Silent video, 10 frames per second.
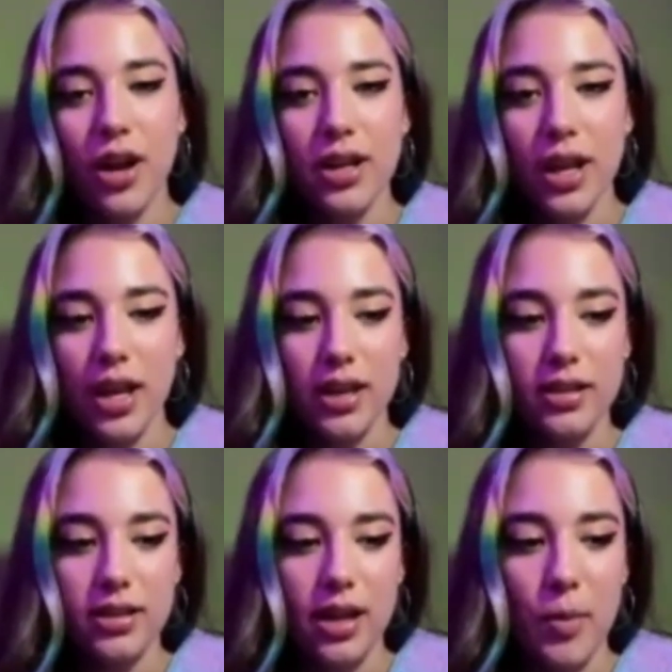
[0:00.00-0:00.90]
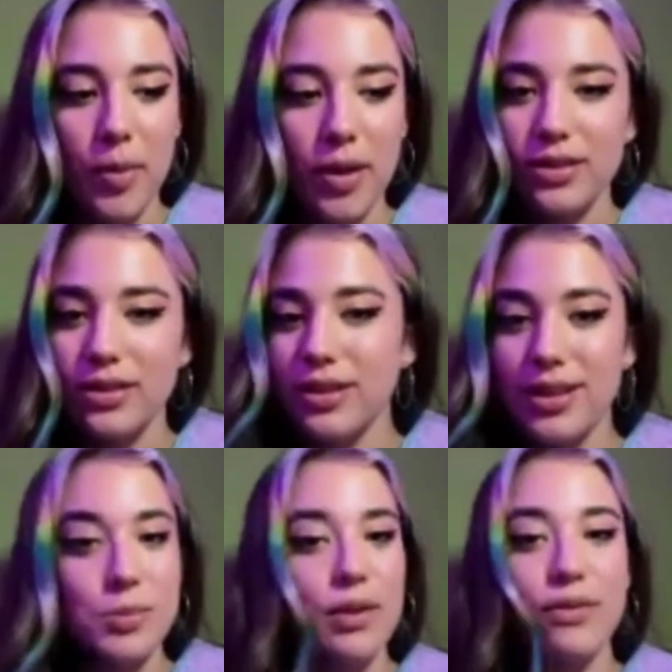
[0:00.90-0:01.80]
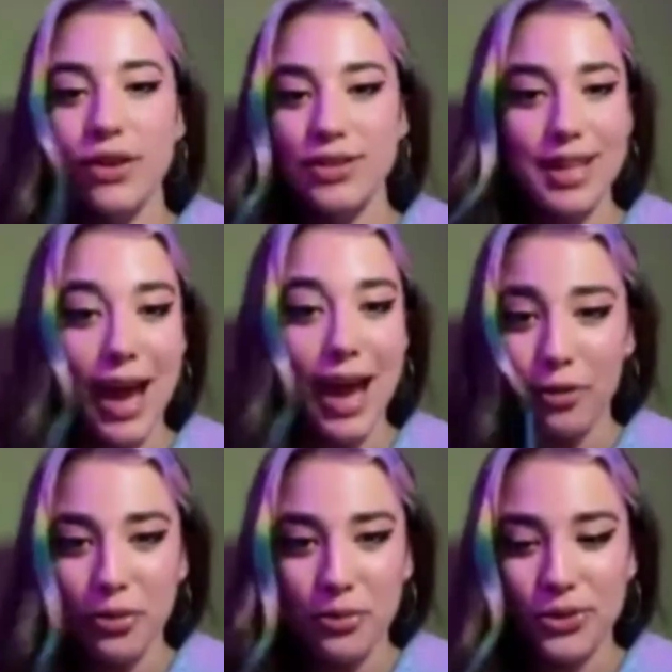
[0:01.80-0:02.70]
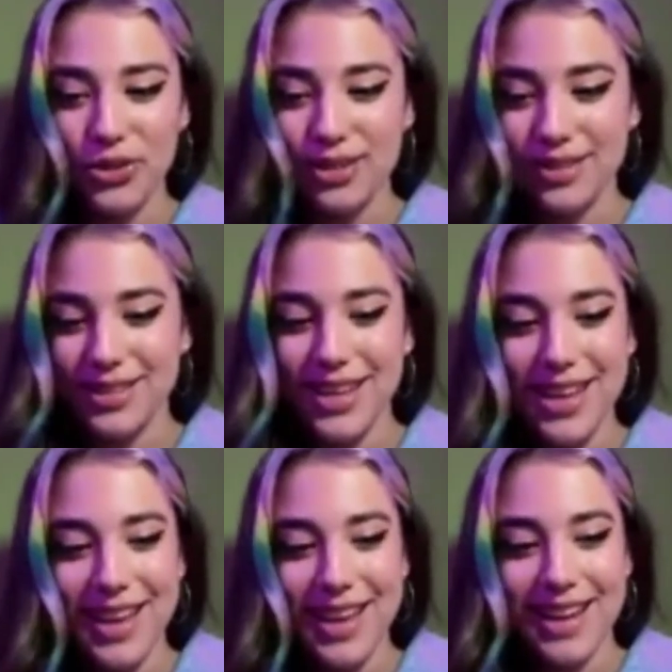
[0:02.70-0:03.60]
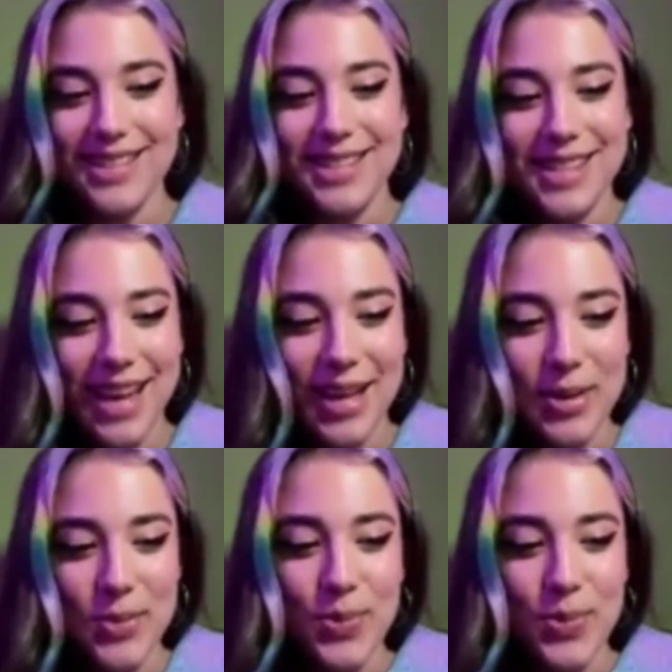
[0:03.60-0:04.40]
and I'm about to release my first album, which is insane.